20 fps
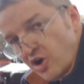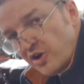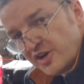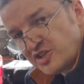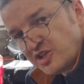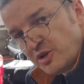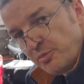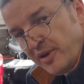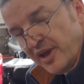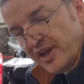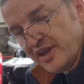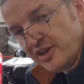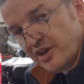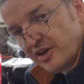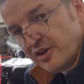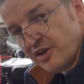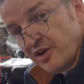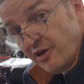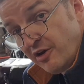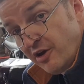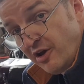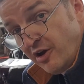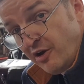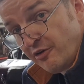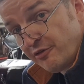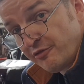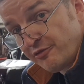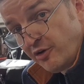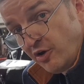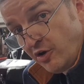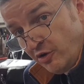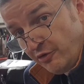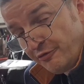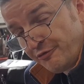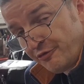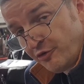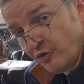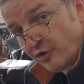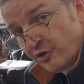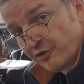honest opinion of all
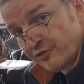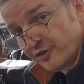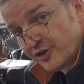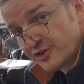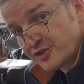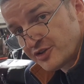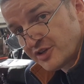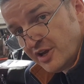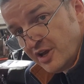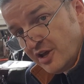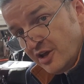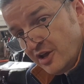four of us,